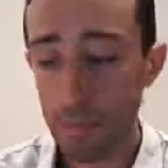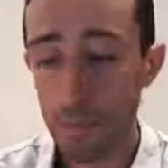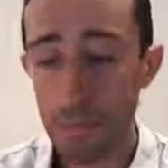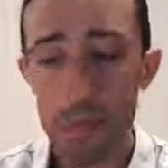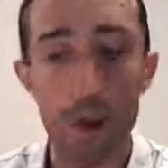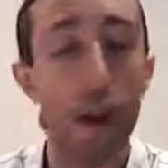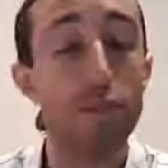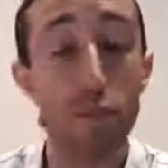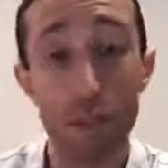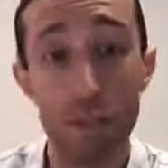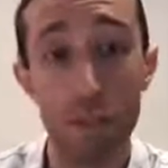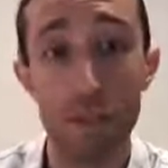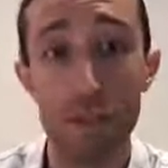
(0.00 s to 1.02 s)
So I've got some
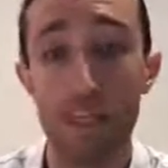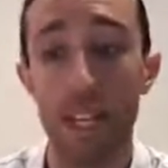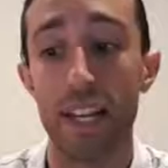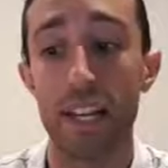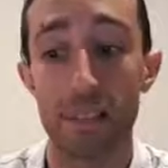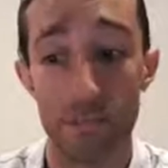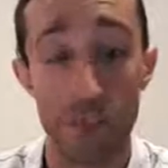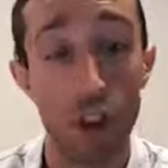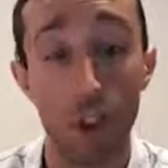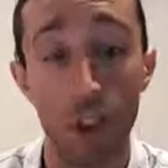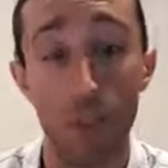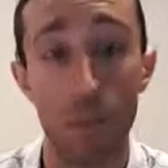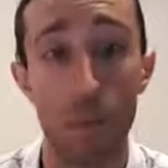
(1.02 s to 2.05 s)
notes today because there's a
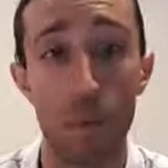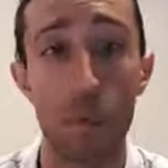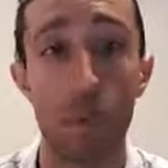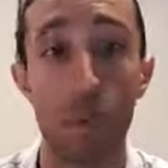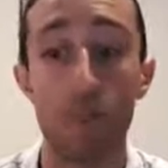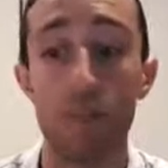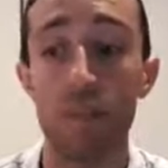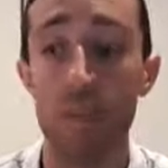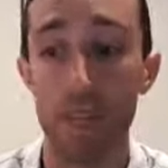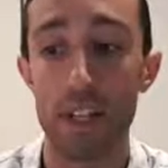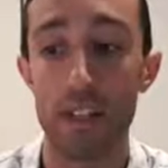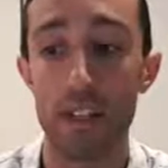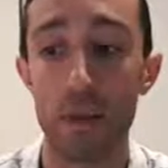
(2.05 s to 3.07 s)
lot I really want to go over to make
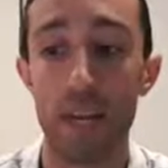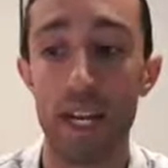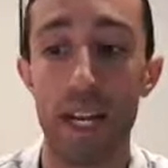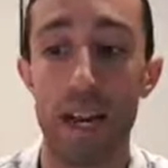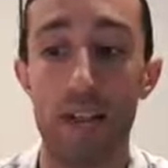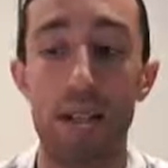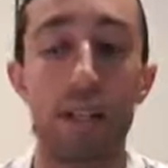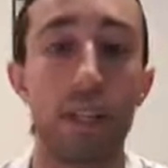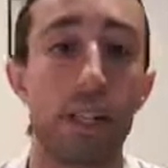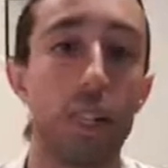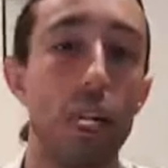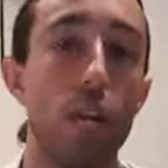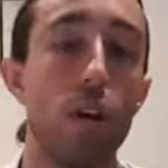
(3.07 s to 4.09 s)
sure that we get everything.
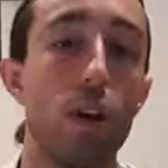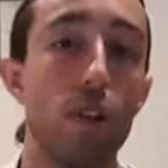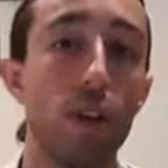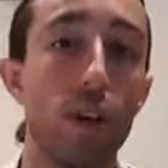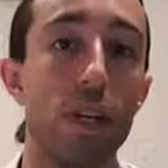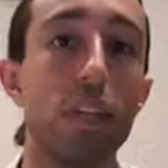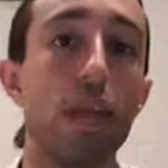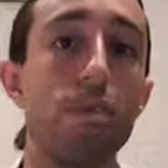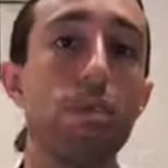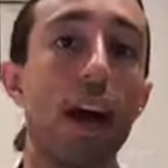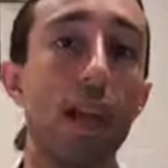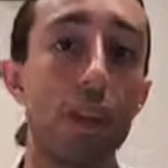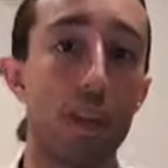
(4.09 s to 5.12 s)
So in terms of how
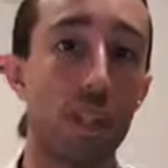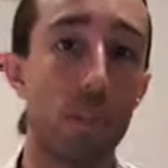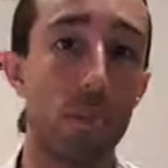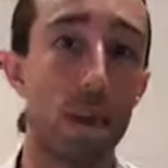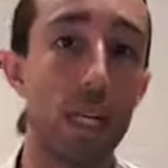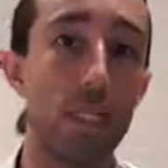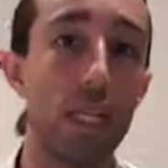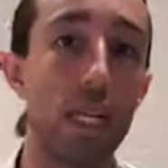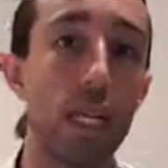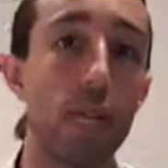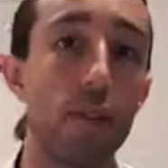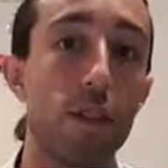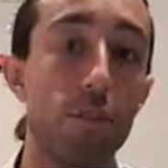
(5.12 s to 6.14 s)
things spread, the
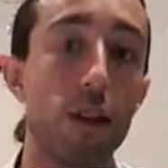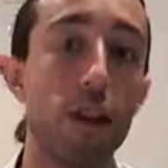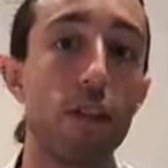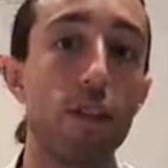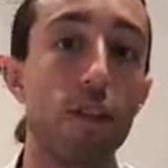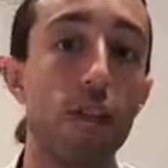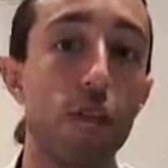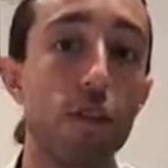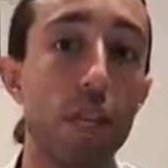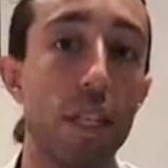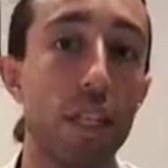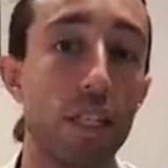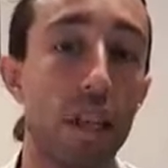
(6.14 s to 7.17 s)
spread is usually
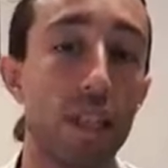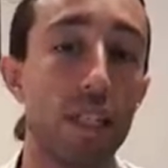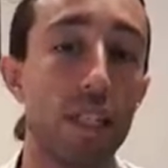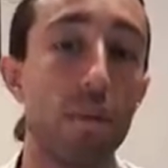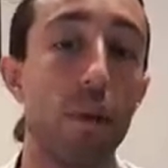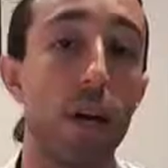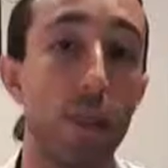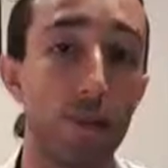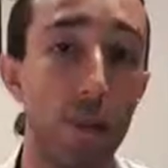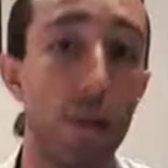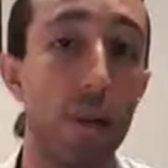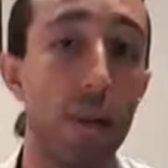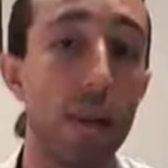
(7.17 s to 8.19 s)
started by
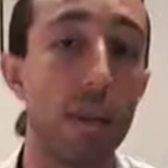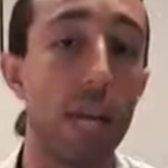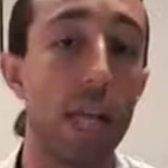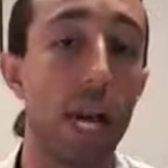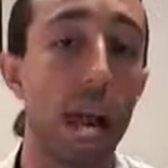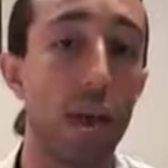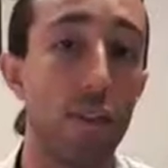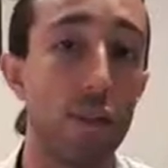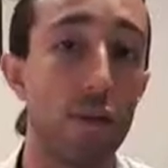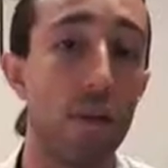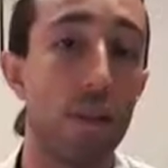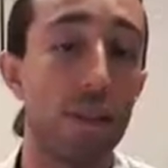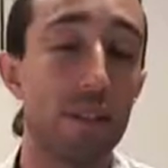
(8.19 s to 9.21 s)
droplets. And these
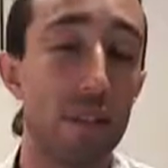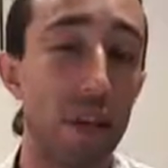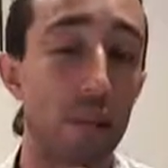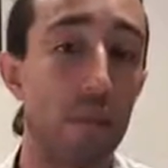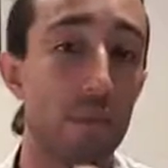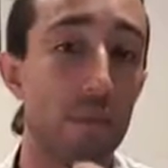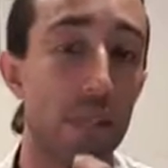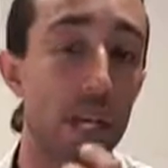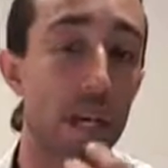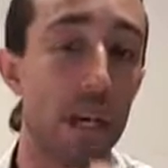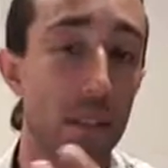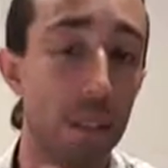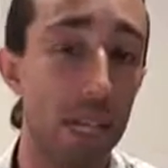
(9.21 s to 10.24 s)
droplets can come from, say, our
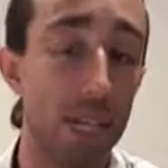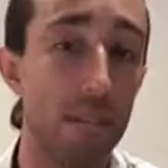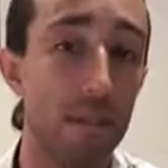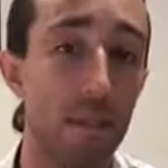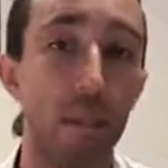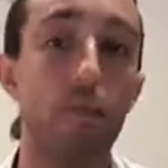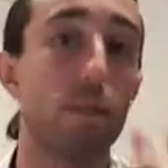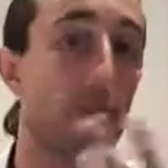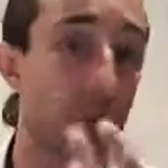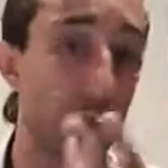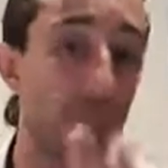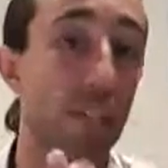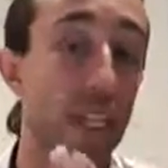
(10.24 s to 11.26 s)
skin, and
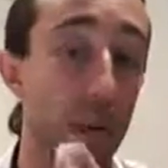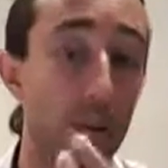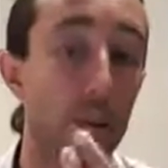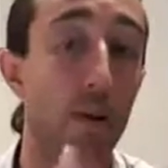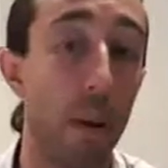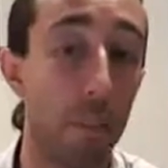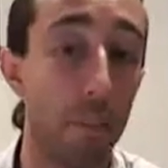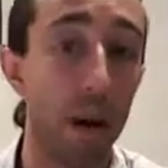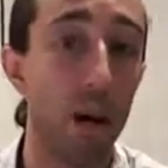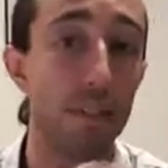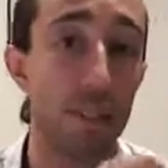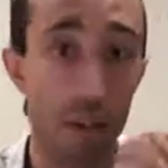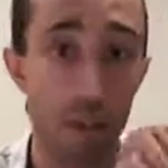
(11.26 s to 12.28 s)
especially coming from our mouth,
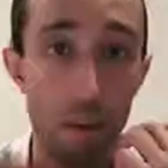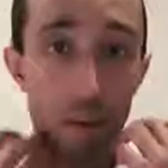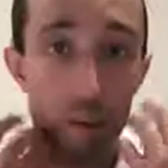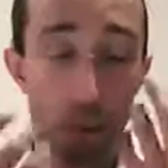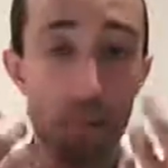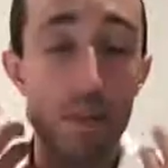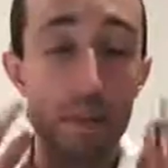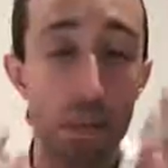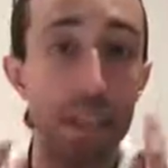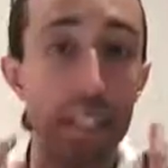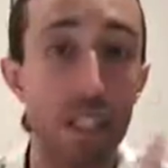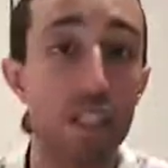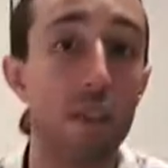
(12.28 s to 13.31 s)
say, coming from spit
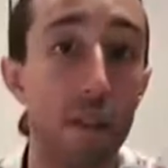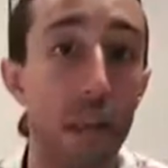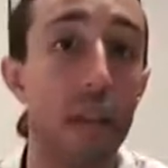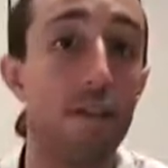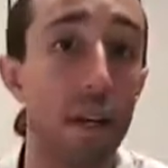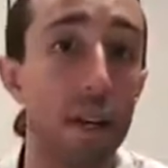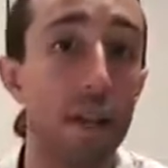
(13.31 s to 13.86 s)
and saliva.